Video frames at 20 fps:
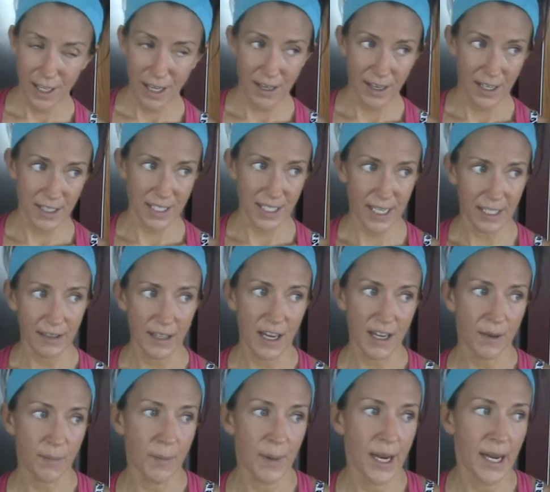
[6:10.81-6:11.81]
and I
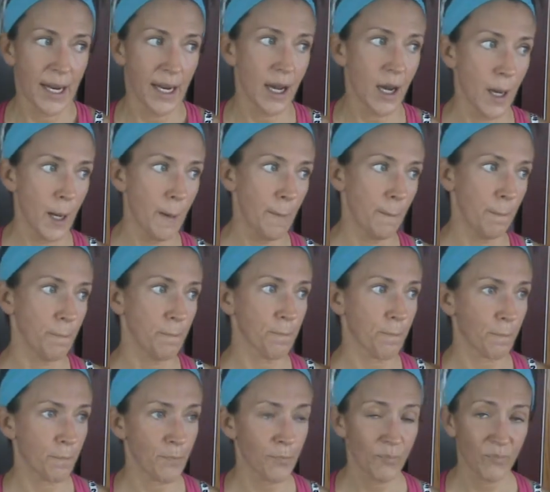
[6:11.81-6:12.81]
like my um,
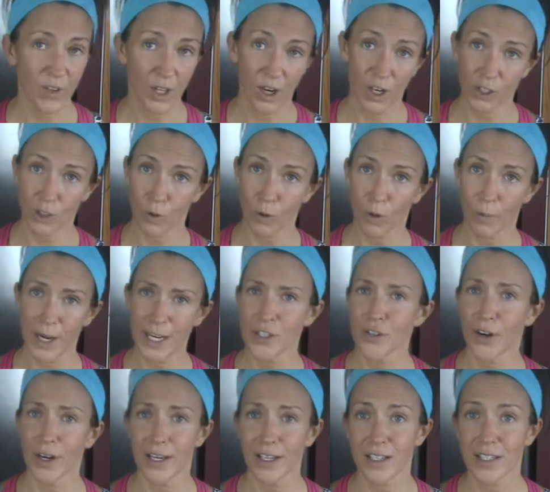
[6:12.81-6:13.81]
hardcore weight
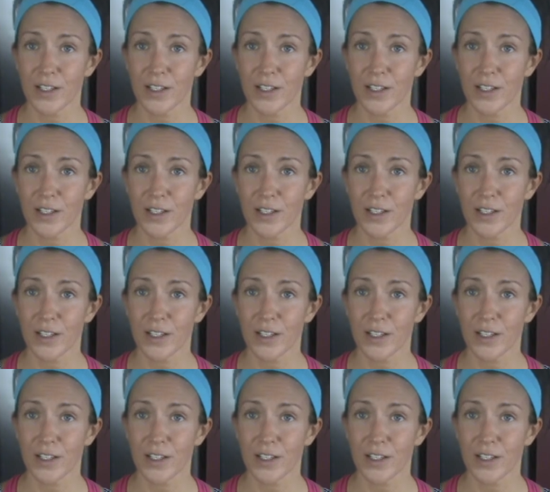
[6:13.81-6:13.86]
training.